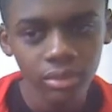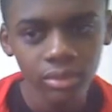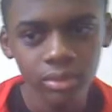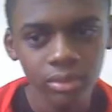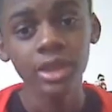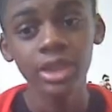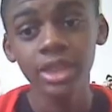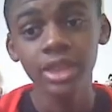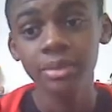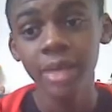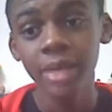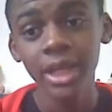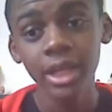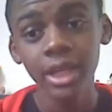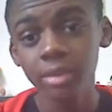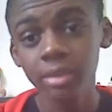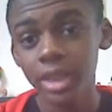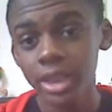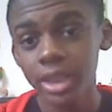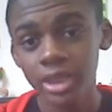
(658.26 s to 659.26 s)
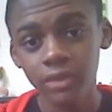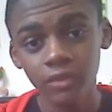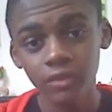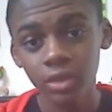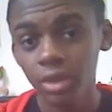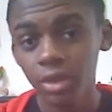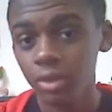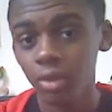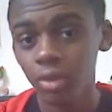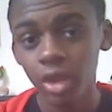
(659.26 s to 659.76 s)
Spidey breaks the
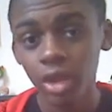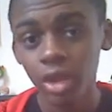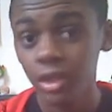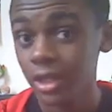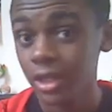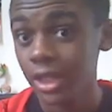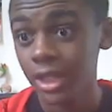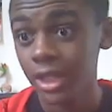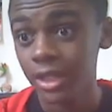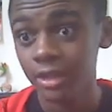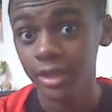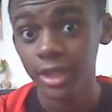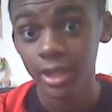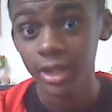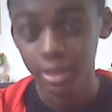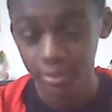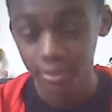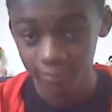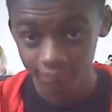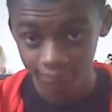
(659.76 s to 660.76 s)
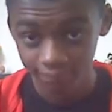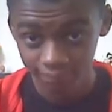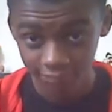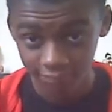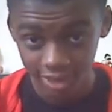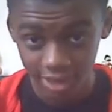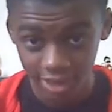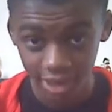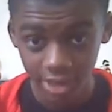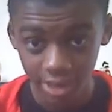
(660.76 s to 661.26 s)
fourth wall, kind of like
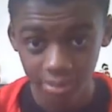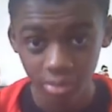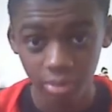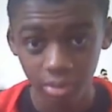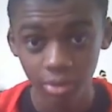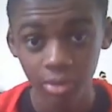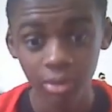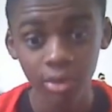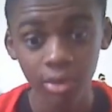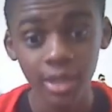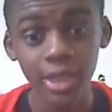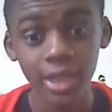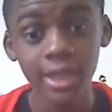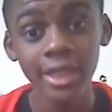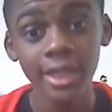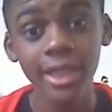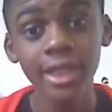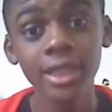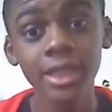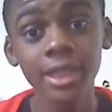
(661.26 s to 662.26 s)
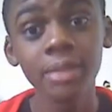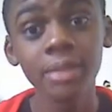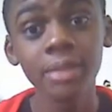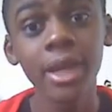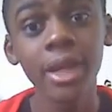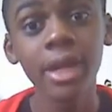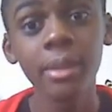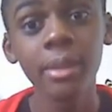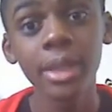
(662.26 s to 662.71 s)
Deadpool, and yes, Spider-Man